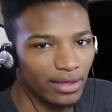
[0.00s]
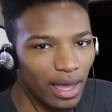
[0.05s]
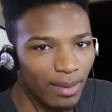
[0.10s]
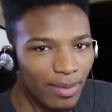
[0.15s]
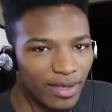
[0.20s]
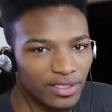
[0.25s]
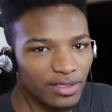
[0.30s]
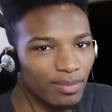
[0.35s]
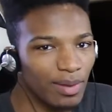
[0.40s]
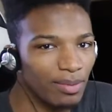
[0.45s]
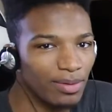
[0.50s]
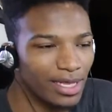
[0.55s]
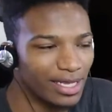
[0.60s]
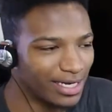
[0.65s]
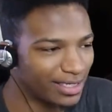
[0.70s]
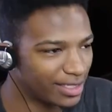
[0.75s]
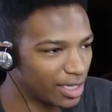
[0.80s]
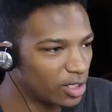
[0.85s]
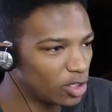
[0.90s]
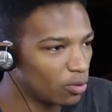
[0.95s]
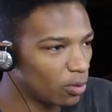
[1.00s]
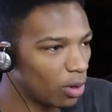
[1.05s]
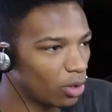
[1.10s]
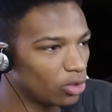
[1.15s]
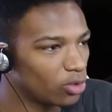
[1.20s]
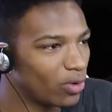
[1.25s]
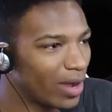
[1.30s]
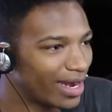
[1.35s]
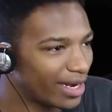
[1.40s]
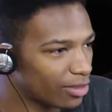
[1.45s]
met some people at Nintendo
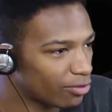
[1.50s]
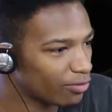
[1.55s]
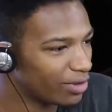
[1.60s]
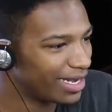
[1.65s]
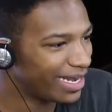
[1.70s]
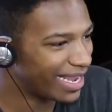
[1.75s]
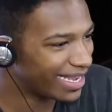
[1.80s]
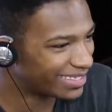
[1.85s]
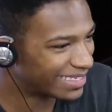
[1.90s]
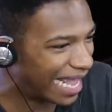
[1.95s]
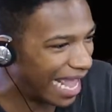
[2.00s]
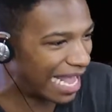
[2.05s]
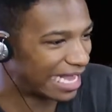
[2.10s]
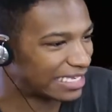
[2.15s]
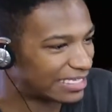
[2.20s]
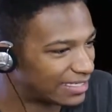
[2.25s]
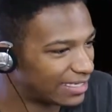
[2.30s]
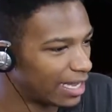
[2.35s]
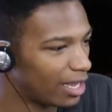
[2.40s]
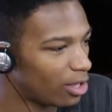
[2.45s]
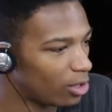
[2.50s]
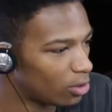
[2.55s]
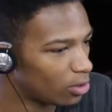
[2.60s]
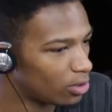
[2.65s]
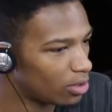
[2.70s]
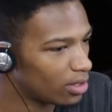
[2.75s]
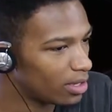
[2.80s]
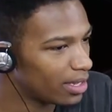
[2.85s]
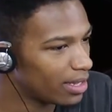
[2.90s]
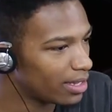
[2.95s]
World who had a 3DS
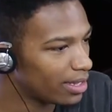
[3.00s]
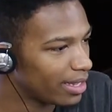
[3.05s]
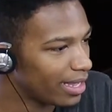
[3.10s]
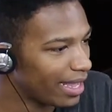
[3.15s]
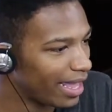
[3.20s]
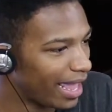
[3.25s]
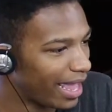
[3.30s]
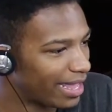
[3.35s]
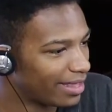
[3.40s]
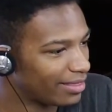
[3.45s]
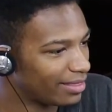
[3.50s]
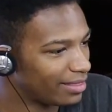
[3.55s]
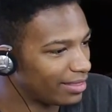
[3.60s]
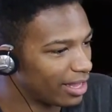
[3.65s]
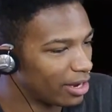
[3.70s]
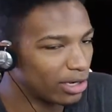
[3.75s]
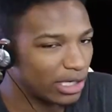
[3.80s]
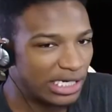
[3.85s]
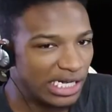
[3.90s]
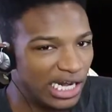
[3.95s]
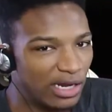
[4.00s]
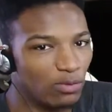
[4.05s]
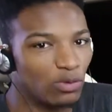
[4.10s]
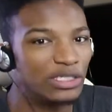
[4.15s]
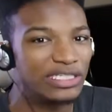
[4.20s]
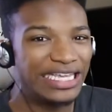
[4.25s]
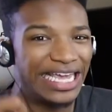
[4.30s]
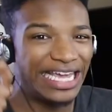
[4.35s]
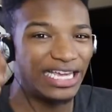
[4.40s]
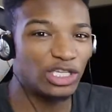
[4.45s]
XL, and their shit
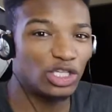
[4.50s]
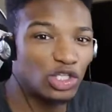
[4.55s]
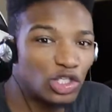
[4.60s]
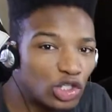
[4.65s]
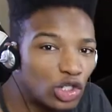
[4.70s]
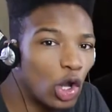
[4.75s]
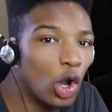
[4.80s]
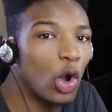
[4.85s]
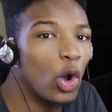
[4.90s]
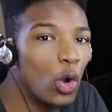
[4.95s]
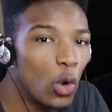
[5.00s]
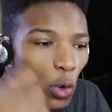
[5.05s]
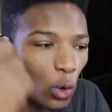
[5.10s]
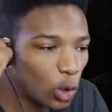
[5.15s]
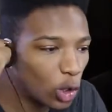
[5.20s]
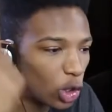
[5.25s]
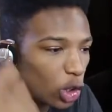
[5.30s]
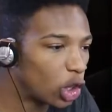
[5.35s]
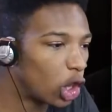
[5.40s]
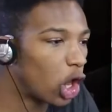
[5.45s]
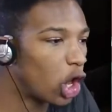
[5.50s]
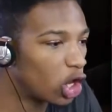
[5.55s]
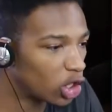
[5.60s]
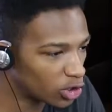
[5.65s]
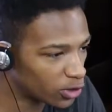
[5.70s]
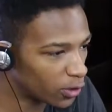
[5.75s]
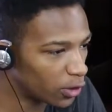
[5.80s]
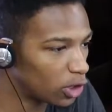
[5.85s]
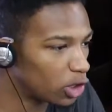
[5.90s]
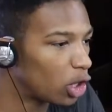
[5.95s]
would take so
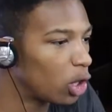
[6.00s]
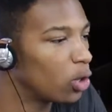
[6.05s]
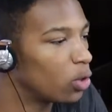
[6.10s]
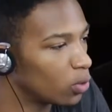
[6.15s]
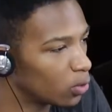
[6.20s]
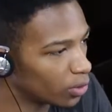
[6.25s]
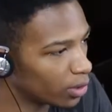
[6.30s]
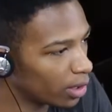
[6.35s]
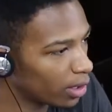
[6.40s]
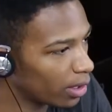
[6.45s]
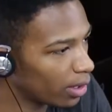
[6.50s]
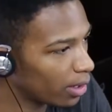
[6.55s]
long to load.